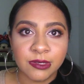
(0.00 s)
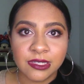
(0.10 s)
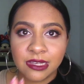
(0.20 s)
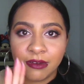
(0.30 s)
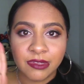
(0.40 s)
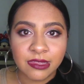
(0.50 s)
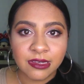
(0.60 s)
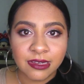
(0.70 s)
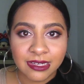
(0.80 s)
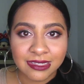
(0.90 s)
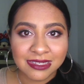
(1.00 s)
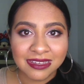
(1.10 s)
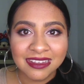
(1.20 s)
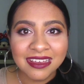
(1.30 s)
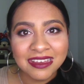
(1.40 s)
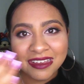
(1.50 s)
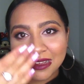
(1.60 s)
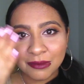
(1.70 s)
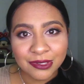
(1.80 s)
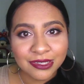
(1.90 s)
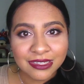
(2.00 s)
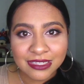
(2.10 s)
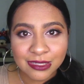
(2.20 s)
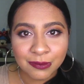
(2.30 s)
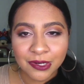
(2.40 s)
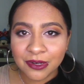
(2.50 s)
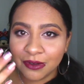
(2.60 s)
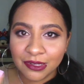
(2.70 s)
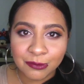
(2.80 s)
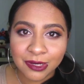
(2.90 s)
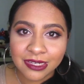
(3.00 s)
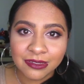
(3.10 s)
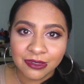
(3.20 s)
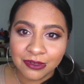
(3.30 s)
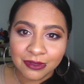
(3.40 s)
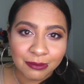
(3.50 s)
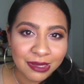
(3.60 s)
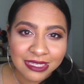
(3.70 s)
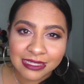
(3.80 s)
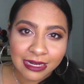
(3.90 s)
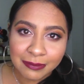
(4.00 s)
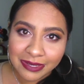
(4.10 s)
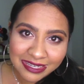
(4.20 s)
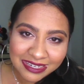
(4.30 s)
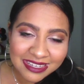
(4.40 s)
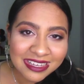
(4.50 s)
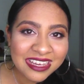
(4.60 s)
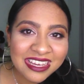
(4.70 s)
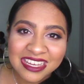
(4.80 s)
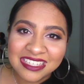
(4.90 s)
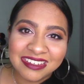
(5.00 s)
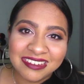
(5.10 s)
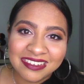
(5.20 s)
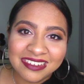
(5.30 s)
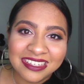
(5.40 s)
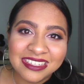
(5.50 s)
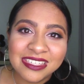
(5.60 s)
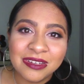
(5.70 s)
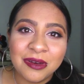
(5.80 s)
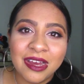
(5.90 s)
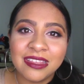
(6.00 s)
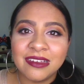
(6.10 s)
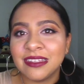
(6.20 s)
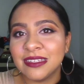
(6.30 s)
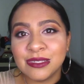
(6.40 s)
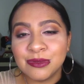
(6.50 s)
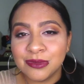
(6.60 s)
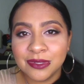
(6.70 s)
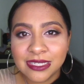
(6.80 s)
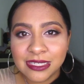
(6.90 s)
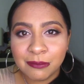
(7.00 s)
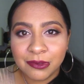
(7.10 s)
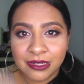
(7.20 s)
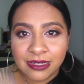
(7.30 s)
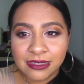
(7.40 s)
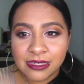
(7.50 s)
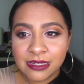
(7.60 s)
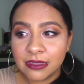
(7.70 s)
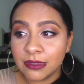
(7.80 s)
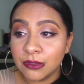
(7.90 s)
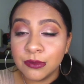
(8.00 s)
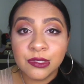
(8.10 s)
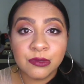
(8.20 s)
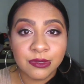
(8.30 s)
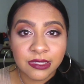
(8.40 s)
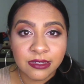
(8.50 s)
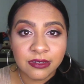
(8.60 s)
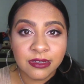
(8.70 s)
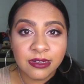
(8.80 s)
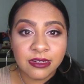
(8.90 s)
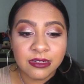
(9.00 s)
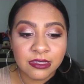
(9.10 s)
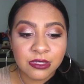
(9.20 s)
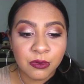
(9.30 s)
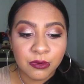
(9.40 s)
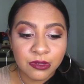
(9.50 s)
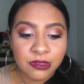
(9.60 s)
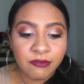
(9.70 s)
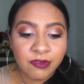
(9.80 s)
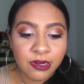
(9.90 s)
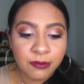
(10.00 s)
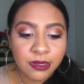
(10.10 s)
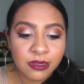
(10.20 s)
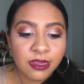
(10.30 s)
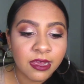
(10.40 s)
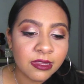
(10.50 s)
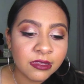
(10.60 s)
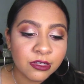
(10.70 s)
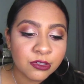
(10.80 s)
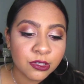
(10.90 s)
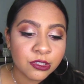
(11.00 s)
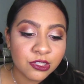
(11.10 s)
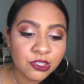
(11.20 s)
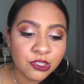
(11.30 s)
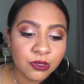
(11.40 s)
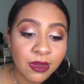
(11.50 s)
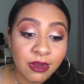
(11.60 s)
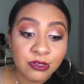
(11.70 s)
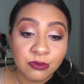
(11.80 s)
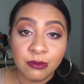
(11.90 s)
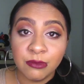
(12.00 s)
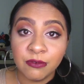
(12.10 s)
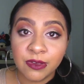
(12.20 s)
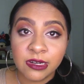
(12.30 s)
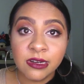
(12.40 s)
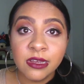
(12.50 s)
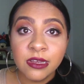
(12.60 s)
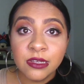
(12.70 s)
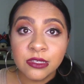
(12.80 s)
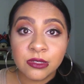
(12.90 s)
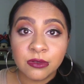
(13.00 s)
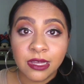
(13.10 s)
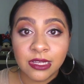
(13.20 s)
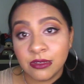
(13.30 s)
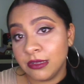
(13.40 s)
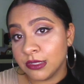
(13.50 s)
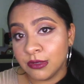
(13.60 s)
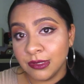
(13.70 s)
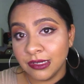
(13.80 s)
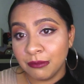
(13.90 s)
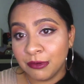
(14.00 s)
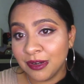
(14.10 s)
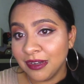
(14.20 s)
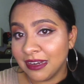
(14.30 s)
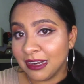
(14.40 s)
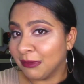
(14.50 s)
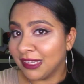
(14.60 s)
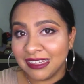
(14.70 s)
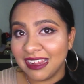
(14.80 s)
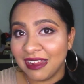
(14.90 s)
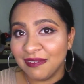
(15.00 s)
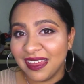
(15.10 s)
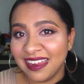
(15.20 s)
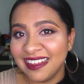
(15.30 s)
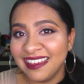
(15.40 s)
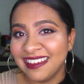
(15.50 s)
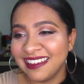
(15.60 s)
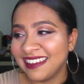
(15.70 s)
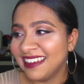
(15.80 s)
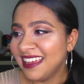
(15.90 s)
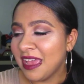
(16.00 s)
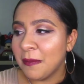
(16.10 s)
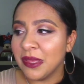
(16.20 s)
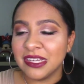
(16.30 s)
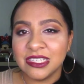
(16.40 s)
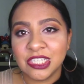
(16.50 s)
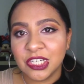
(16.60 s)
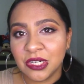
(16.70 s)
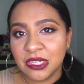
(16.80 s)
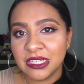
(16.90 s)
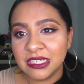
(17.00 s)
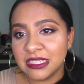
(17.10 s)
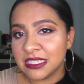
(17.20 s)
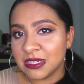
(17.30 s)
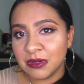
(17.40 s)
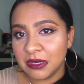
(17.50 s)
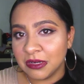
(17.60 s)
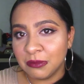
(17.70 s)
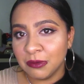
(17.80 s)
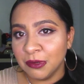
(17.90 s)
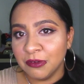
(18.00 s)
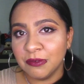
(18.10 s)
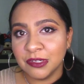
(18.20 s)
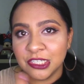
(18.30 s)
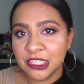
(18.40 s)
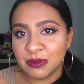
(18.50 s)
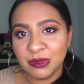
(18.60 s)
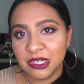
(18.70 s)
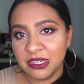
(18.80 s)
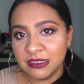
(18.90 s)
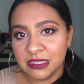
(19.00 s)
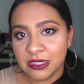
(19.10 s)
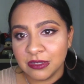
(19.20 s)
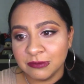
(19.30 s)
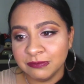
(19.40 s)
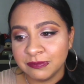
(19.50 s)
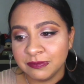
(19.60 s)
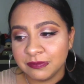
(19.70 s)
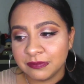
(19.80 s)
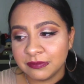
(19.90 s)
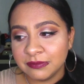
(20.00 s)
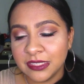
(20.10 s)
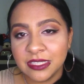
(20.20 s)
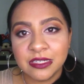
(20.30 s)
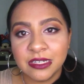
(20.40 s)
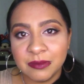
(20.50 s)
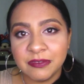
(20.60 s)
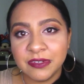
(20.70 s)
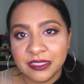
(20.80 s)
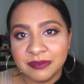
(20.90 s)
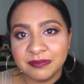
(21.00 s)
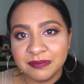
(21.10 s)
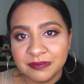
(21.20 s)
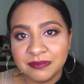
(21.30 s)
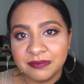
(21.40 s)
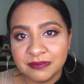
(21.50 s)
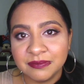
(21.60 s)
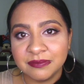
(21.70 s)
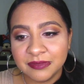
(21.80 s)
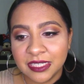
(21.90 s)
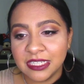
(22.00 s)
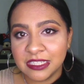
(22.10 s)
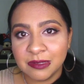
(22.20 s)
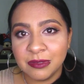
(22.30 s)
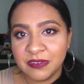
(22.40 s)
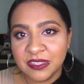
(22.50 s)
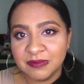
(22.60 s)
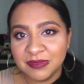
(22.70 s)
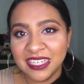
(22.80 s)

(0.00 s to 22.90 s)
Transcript: because everything has completely disappeared. All the white glue, the mess that I made, is all gone. So I thought that this was really simple and easy. The glue is really good. It does hold very well, and the instructions show how to remove it. So that's also really important, and I'm glad they have that because your girl doesn't know how to remove what she just put on. So it's gonna be fun. Tonight's gonna be fun.